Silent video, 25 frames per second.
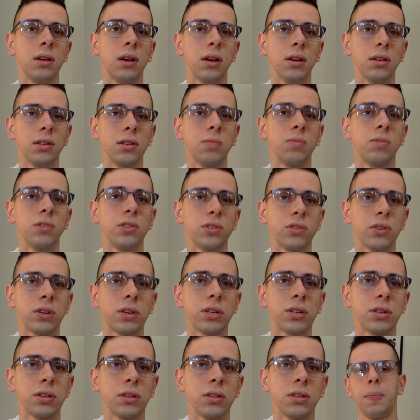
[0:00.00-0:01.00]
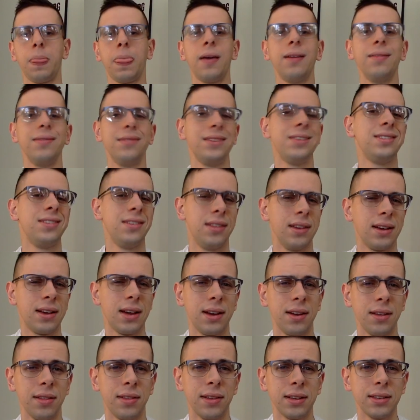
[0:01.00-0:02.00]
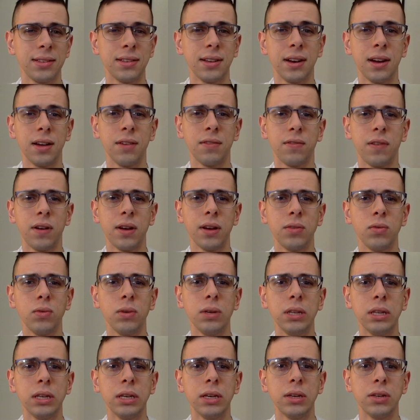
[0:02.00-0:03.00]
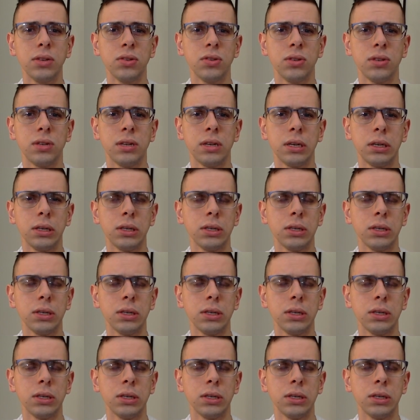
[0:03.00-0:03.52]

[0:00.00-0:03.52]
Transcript: some restrictions. These are the kind of things that I find really interesting.